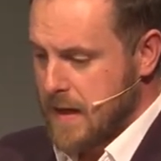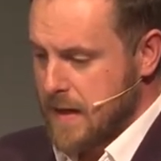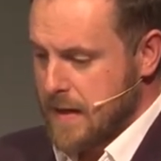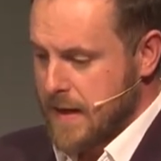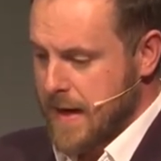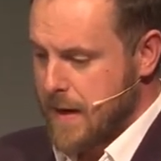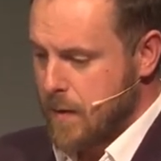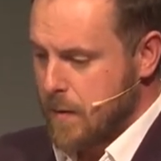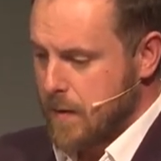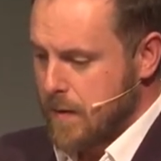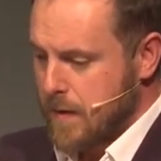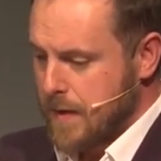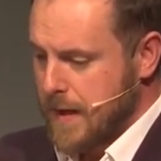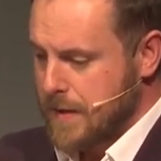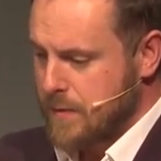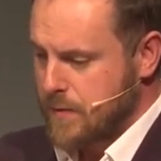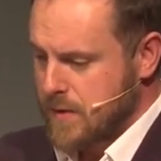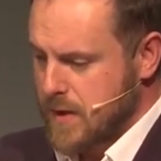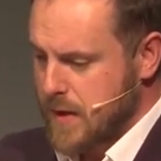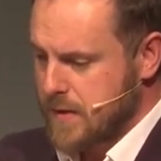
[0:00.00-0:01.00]
Now,
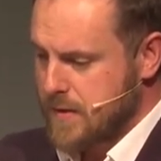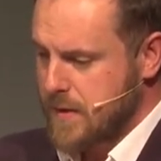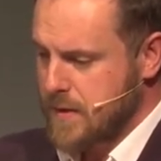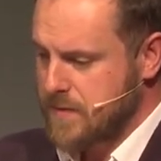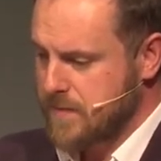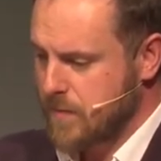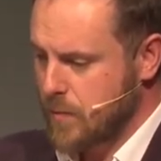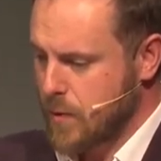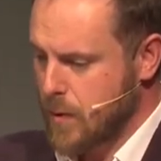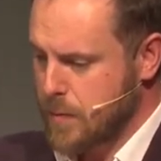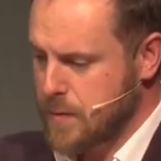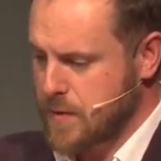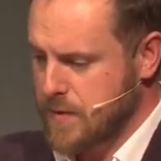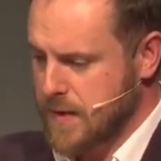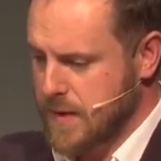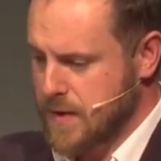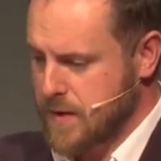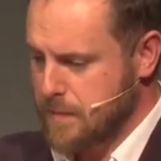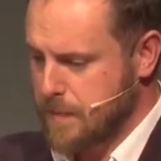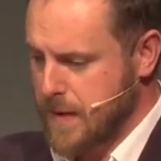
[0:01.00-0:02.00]
let's return to those four options
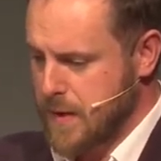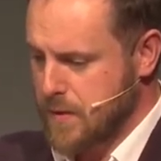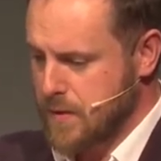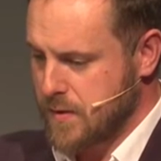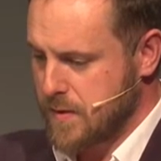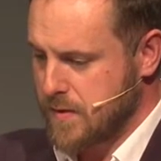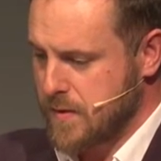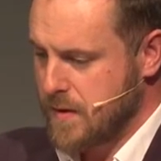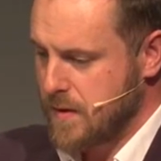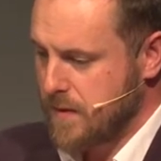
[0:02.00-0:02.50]
I just mentioned.